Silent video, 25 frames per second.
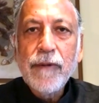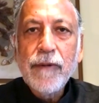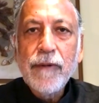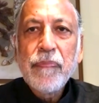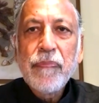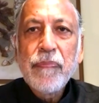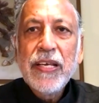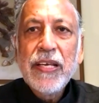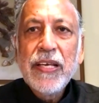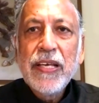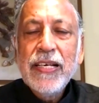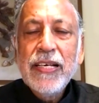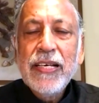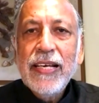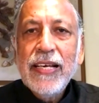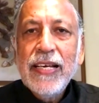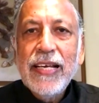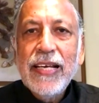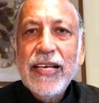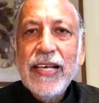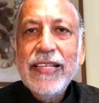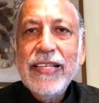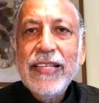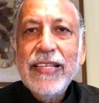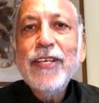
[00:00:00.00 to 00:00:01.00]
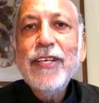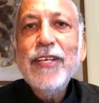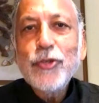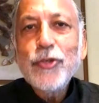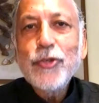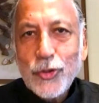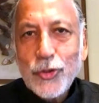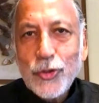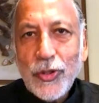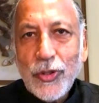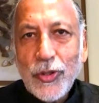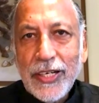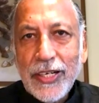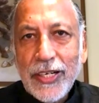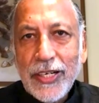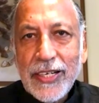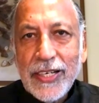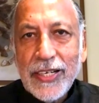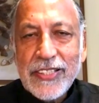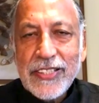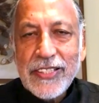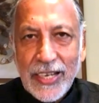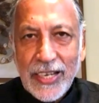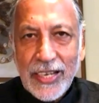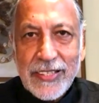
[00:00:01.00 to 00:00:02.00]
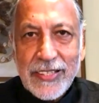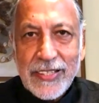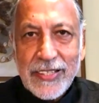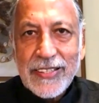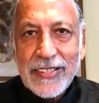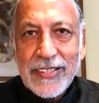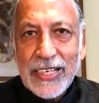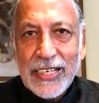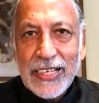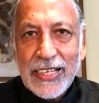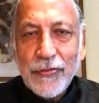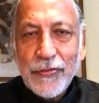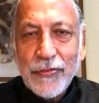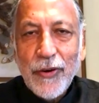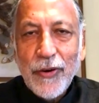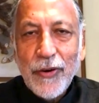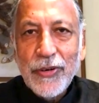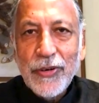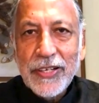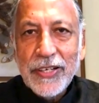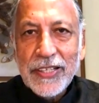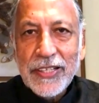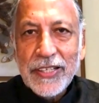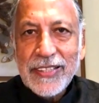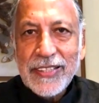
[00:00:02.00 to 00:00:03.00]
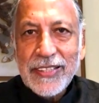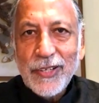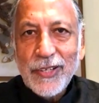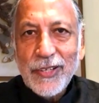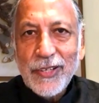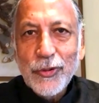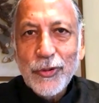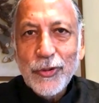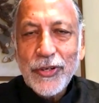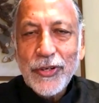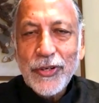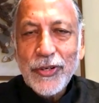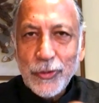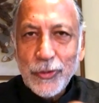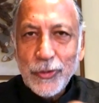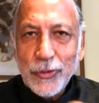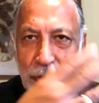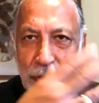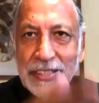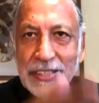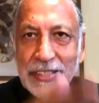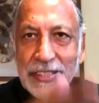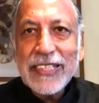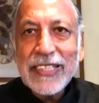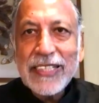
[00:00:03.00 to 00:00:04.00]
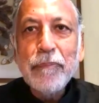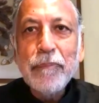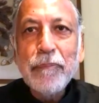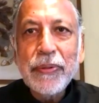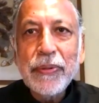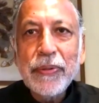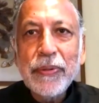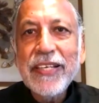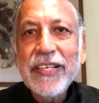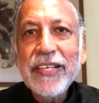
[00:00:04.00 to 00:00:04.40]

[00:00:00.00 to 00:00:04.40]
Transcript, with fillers: Mm-hmm. And they used to urge us as founders that, look, you're doing the company,